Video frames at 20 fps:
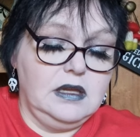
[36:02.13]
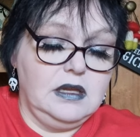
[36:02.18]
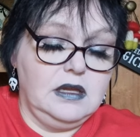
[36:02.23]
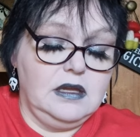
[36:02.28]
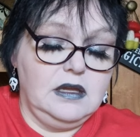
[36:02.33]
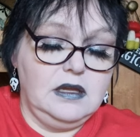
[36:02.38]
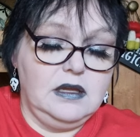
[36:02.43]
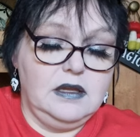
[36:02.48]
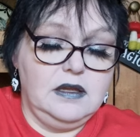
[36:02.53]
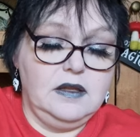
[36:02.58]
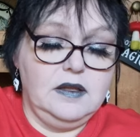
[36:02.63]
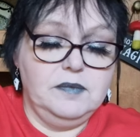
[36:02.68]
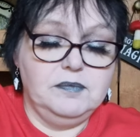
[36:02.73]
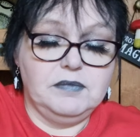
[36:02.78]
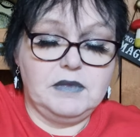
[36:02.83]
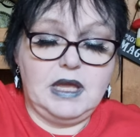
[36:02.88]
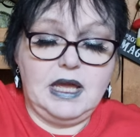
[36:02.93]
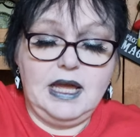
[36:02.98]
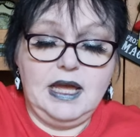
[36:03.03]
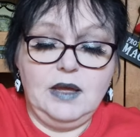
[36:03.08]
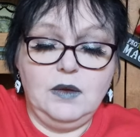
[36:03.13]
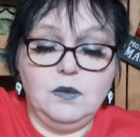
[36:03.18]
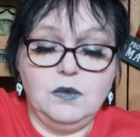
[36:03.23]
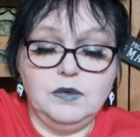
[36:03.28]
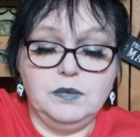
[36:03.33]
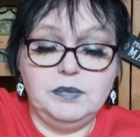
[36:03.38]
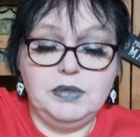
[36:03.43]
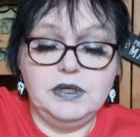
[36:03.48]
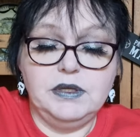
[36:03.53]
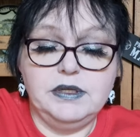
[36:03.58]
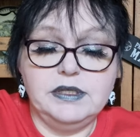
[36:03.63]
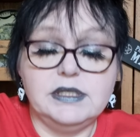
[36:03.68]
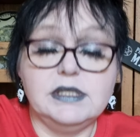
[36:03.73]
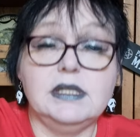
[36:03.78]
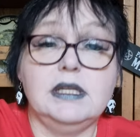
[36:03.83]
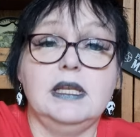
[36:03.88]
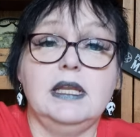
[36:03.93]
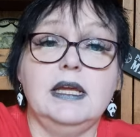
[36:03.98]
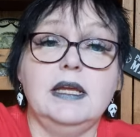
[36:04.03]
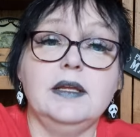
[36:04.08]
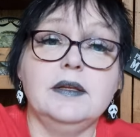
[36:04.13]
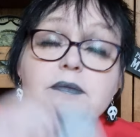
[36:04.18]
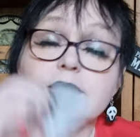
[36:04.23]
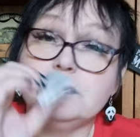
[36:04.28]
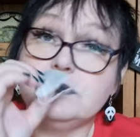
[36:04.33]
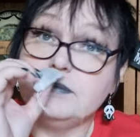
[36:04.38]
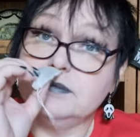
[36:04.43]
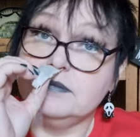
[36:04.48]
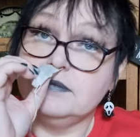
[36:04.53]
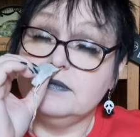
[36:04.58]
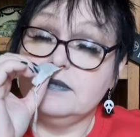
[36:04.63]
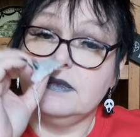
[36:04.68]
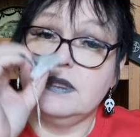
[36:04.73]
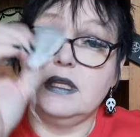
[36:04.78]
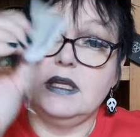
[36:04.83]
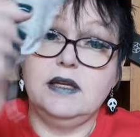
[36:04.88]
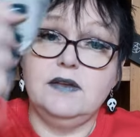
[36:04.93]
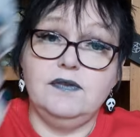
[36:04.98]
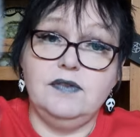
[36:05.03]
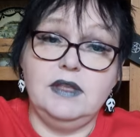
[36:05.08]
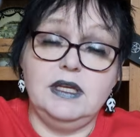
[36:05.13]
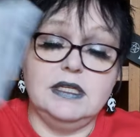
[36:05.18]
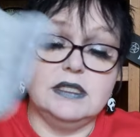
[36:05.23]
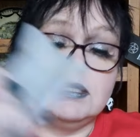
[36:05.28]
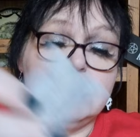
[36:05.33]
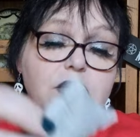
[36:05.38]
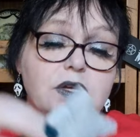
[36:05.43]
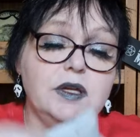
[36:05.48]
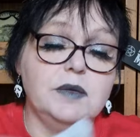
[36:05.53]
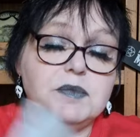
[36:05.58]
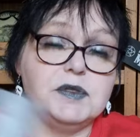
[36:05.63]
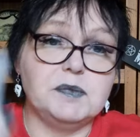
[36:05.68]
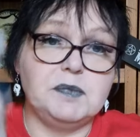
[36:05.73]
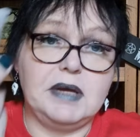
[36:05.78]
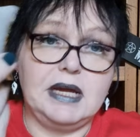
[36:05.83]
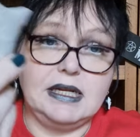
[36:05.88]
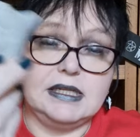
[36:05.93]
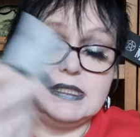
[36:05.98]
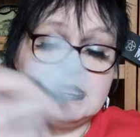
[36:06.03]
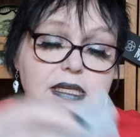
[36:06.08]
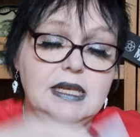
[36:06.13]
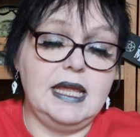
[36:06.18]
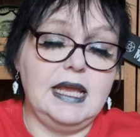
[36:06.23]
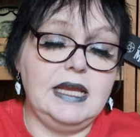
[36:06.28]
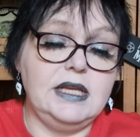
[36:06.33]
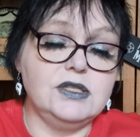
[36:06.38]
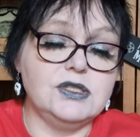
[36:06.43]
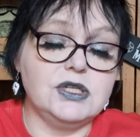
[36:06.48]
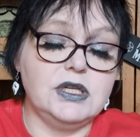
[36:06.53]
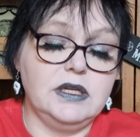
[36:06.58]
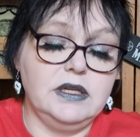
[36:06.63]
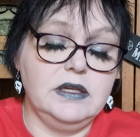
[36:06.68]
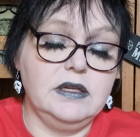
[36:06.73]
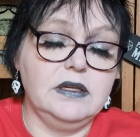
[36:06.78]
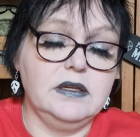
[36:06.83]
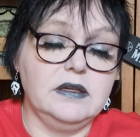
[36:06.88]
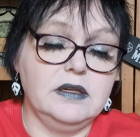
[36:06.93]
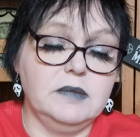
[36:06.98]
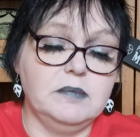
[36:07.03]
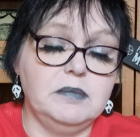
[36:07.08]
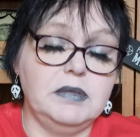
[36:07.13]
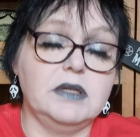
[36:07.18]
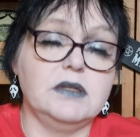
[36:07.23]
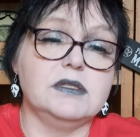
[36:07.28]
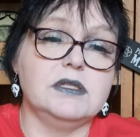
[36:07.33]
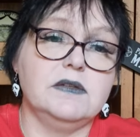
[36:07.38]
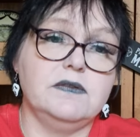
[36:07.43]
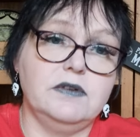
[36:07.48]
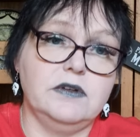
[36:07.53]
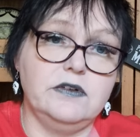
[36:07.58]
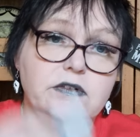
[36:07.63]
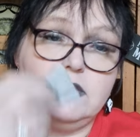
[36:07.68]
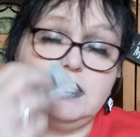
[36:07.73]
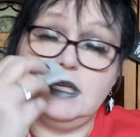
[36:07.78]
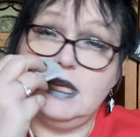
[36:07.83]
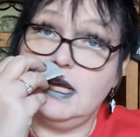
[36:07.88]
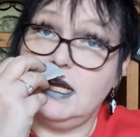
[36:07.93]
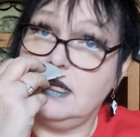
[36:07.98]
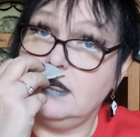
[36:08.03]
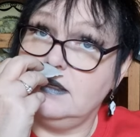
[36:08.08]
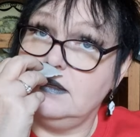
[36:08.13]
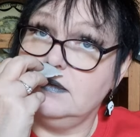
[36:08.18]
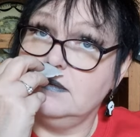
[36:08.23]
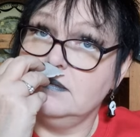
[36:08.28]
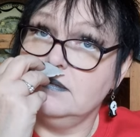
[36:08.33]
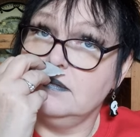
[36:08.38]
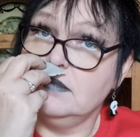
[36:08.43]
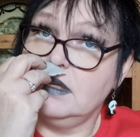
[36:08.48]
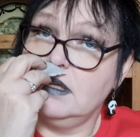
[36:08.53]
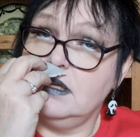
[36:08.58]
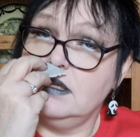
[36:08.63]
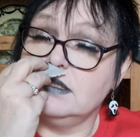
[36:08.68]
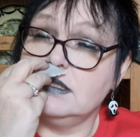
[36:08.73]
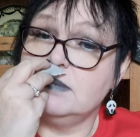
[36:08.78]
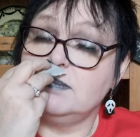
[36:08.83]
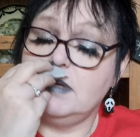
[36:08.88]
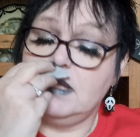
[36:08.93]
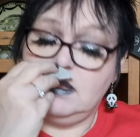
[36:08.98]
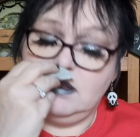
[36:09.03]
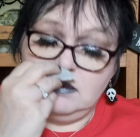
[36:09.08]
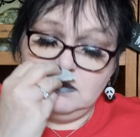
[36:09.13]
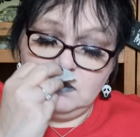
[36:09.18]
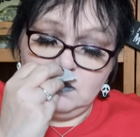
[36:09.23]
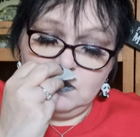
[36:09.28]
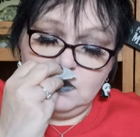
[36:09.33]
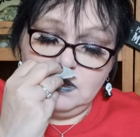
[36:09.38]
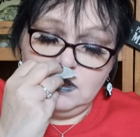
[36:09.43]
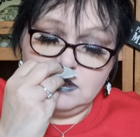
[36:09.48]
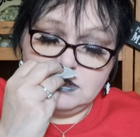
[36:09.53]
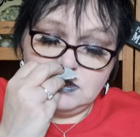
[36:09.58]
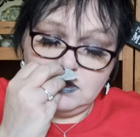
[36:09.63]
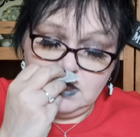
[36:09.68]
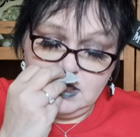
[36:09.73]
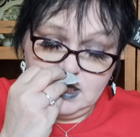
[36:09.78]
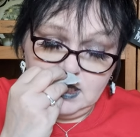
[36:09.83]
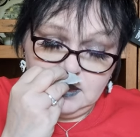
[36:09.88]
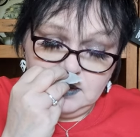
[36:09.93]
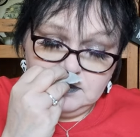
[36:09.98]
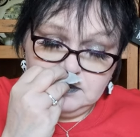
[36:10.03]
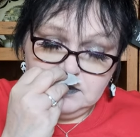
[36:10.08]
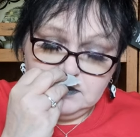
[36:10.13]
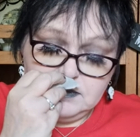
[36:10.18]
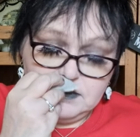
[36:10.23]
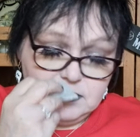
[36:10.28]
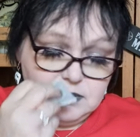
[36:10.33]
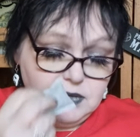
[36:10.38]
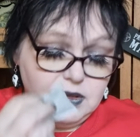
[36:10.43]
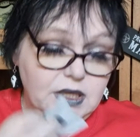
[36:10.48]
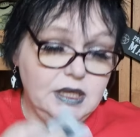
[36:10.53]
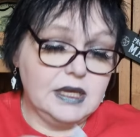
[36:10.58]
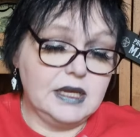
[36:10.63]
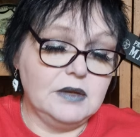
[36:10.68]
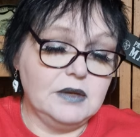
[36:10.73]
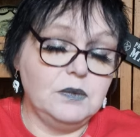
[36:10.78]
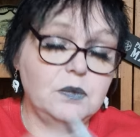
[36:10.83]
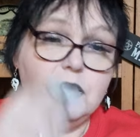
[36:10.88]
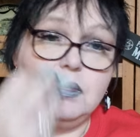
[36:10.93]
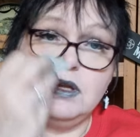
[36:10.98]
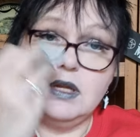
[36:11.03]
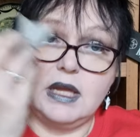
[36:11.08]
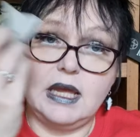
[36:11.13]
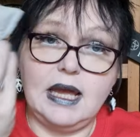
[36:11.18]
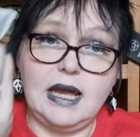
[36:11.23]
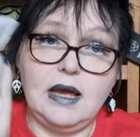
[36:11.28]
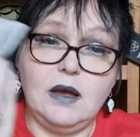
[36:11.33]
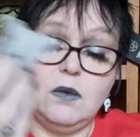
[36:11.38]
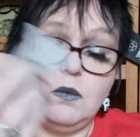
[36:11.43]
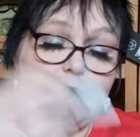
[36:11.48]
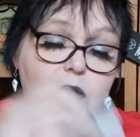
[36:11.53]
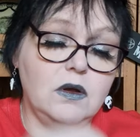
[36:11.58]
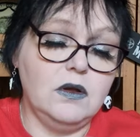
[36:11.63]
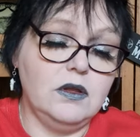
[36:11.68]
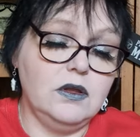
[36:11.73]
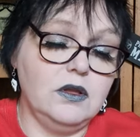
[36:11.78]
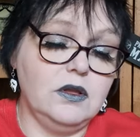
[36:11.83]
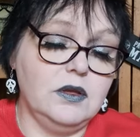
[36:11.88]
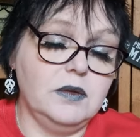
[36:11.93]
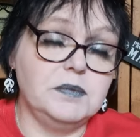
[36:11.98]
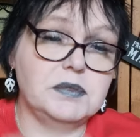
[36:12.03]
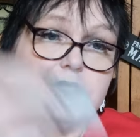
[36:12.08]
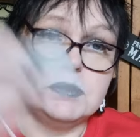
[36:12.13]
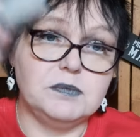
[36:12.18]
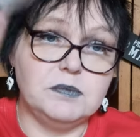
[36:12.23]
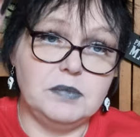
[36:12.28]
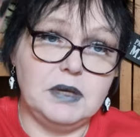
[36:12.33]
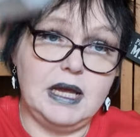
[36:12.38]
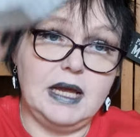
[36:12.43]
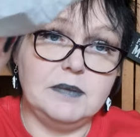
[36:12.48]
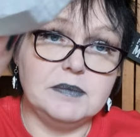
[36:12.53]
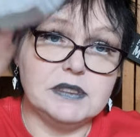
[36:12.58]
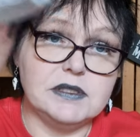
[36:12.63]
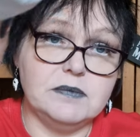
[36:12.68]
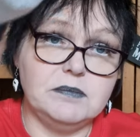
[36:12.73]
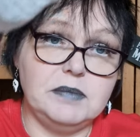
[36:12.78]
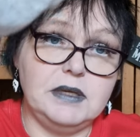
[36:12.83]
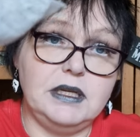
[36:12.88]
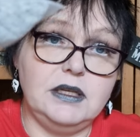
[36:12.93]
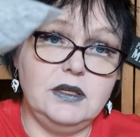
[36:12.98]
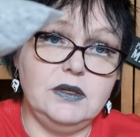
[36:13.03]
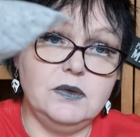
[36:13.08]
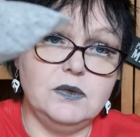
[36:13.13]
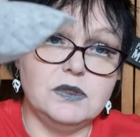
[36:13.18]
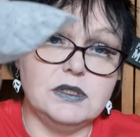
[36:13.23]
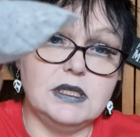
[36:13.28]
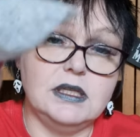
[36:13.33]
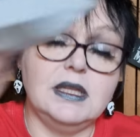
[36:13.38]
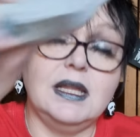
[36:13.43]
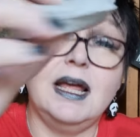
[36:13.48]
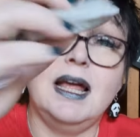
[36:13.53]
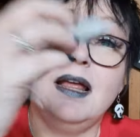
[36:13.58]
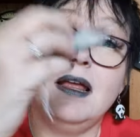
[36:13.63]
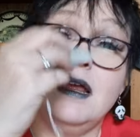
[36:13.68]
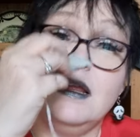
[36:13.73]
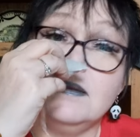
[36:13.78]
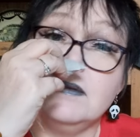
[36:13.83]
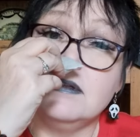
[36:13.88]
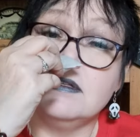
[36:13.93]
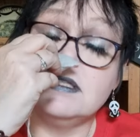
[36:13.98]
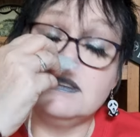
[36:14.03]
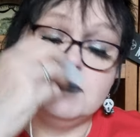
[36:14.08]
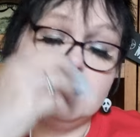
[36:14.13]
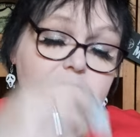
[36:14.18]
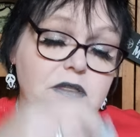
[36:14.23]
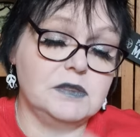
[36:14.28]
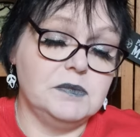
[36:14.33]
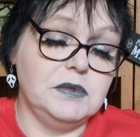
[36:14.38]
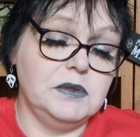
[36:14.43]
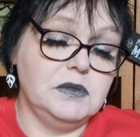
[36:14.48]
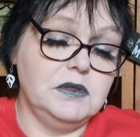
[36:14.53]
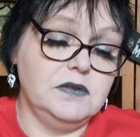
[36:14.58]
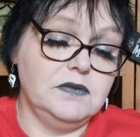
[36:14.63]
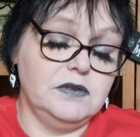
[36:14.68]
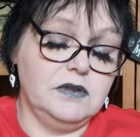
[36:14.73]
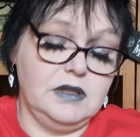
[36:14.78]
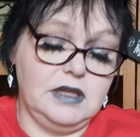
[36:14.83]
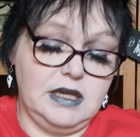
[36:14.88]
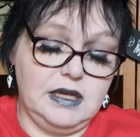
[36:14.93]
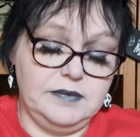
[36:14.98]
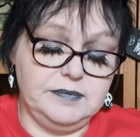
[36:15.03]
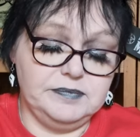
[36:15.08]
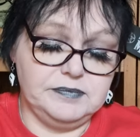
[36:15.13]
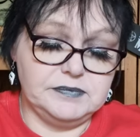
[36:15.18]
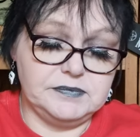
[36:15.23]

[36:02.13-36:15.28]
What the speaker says: I would personally give these herbs back to nature because I've already had a spell worked on it, but you could work out what herbs perhaps have been used in there. It smells beautiful, that.